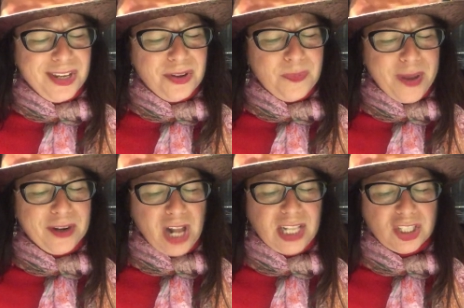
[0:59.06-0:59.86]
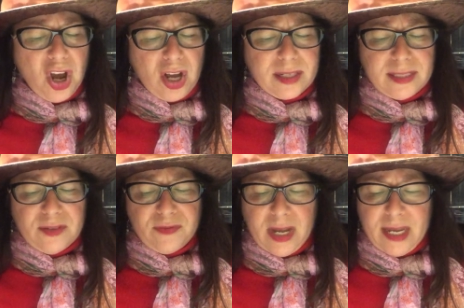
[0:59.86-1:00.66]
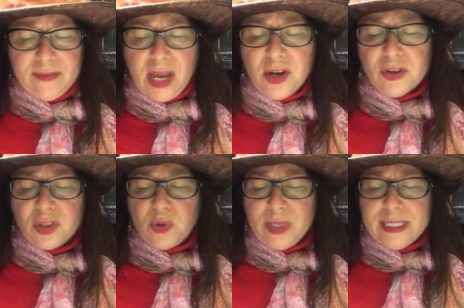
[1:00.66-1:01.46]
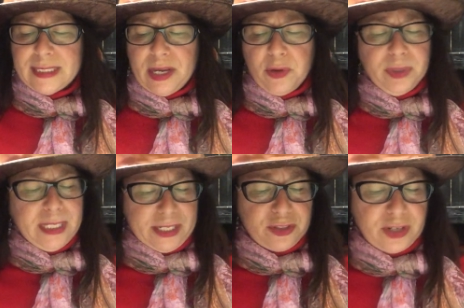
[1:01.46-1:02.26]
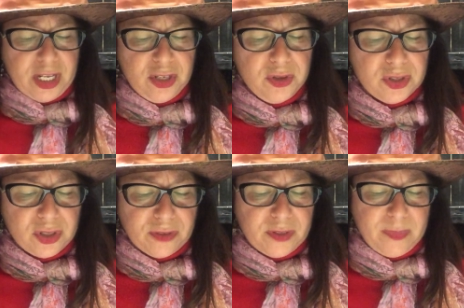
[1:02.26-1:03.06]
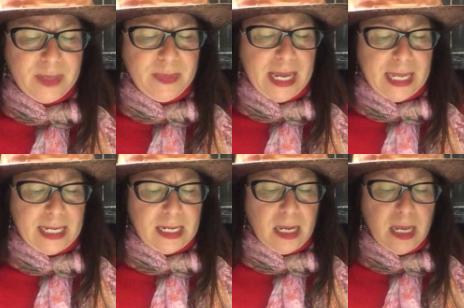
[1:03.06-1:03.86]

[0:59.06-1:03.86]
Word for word: You'd better not talk, said Five. I heard the Queen say only yesterday you deserve to be beheaded.